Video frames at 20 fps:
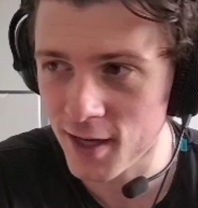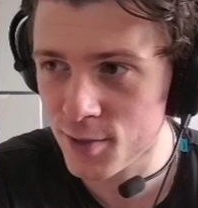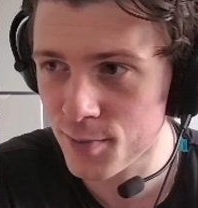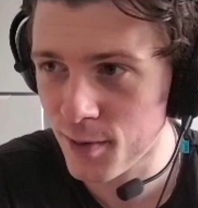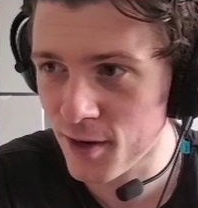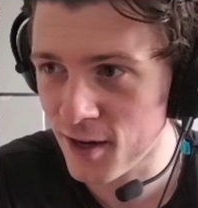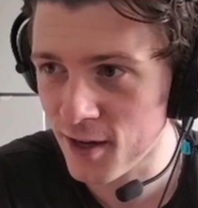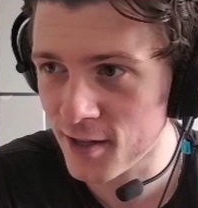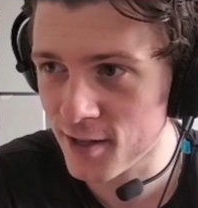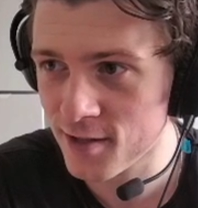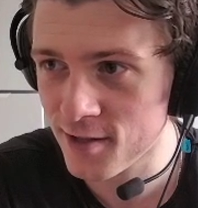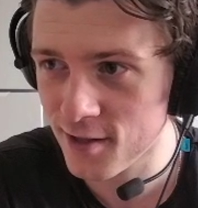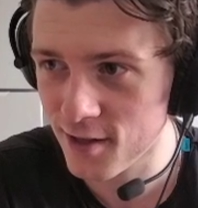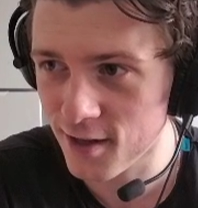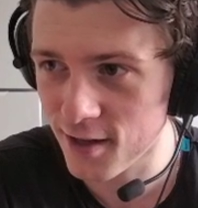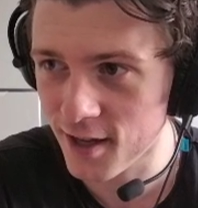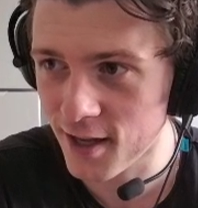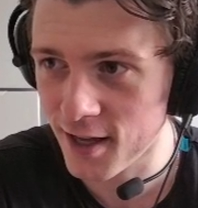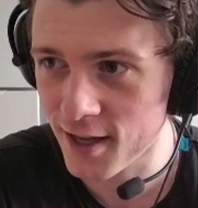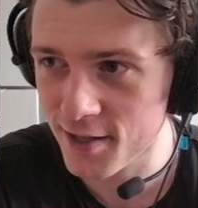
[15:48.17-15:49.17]
pods, I
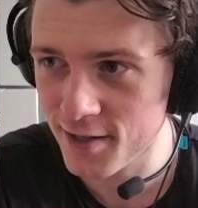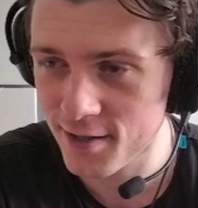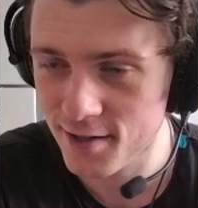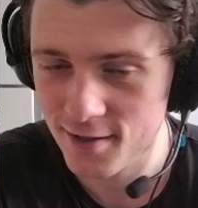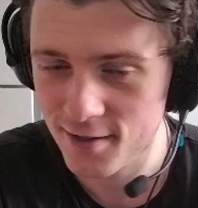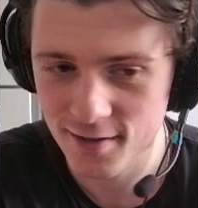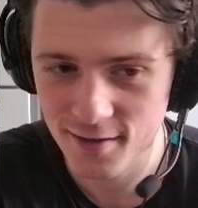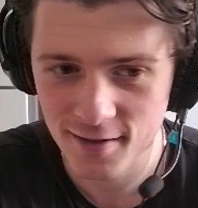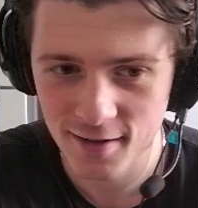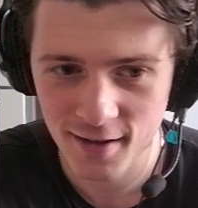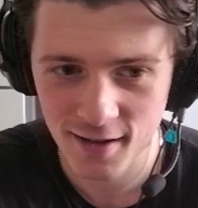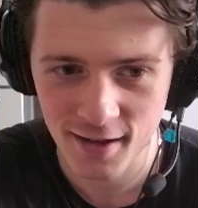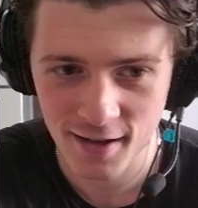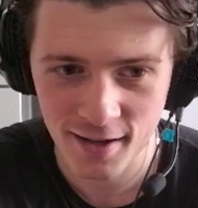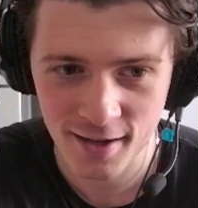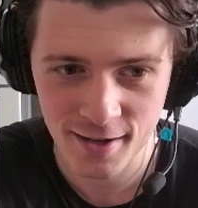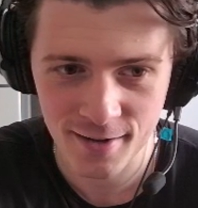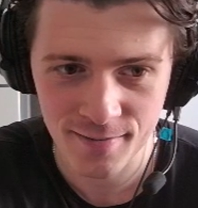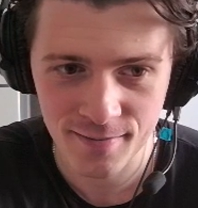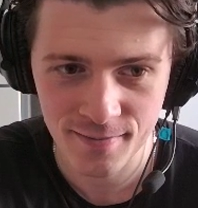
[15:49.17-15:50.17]
guess.
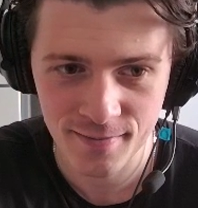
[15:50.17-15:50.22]
I